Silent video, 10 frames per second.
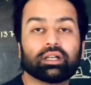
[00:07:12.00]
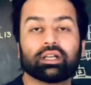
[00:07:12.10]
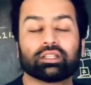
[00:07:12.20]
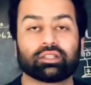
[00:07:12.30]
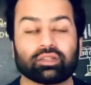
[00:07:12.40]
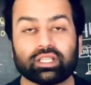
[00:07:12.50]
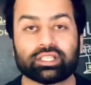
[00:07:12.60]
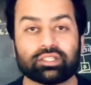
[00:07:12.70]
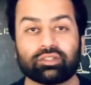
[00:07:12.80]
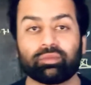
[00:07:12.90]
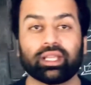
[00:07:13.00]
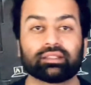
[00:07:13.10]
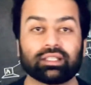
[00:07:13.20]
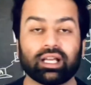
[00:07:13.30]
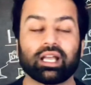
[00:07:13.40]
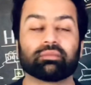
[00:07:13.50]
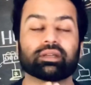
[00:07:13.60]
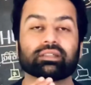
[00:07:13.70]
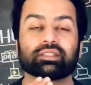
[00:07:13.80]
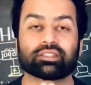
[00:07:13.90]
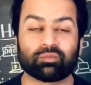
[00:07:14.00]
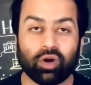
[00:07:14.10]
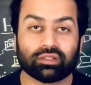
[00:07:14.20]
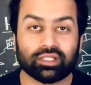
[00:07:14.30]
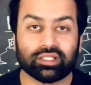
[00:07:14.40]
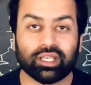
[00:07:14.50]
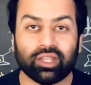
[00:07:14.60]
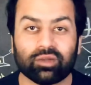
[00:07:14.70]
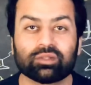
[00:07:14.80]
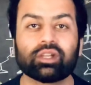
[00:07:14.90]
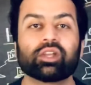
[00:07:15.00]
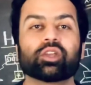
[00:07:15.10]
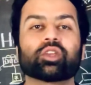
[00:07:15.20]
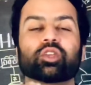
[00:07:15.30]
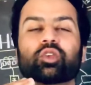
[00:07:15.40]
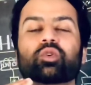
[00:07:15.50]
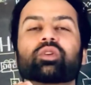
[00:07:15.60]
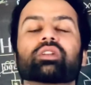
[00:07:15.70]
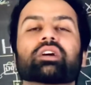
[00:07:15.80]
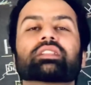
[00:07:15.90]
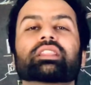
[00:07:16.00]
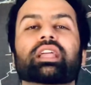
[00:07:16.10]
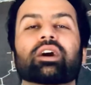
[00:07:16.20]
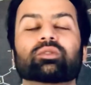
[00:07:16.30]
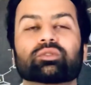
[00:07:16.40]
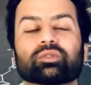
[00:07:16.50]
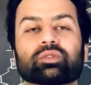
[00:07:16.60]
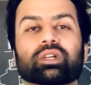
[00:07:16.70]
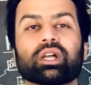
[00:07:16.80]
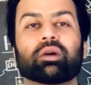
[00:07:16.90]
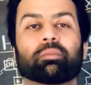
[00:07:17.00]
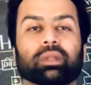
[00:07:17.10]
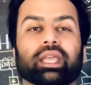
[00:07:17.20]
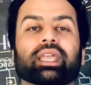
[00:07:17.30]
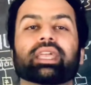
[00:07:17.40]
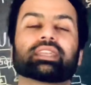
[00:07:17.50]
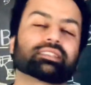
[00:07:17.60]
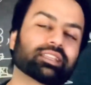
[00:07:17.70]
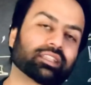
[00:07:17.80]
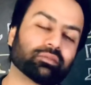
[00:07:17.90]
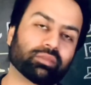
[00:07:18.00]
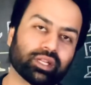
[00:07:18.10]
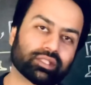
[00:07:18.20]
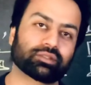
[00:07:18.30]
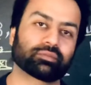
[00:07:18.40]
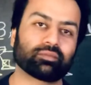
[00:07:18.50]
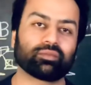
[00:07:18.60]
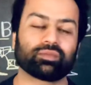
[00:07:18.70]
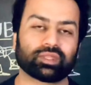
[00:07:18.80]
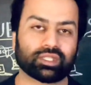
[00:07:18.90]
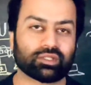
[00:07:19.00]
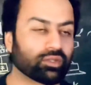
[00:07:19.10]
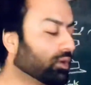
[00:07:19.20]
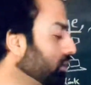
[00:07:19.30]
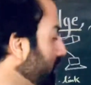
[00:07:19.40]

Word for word: the collision domain, I'm smarter than you. You are not allowed to play inside the bridge. So